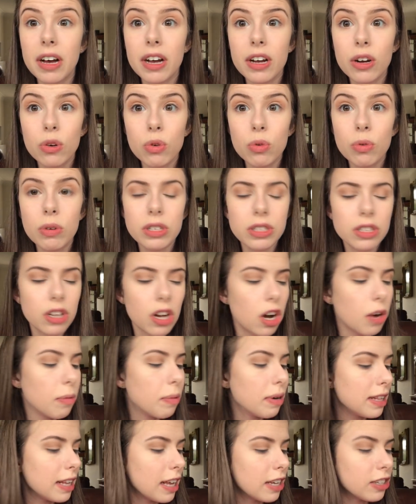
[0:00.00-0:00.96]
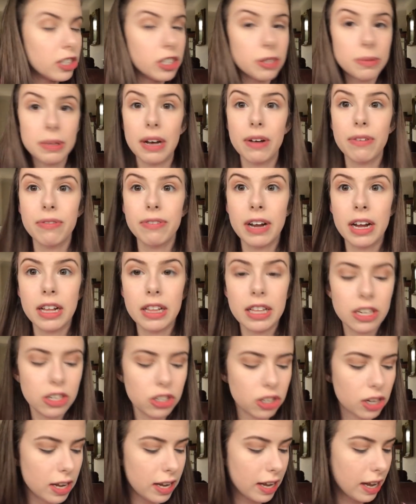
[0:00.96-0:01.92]
I always curl my lashes without fail
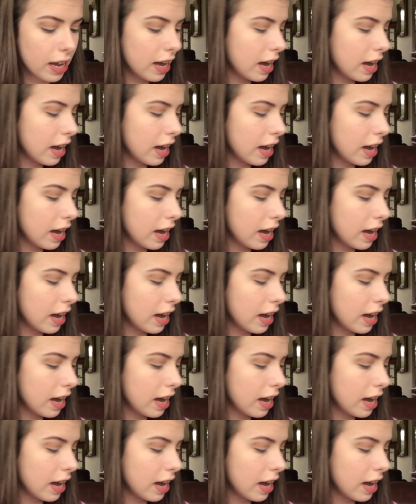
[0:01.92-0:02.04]
each day.